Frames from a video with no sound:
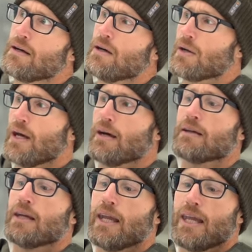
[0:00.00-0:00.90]
oh yeah.
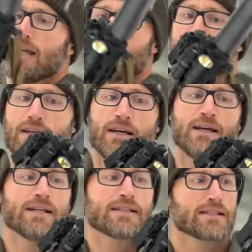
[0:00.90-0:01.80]
And
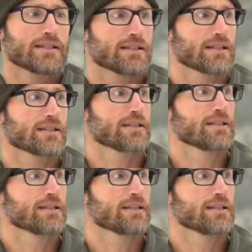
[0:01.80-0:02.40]
since this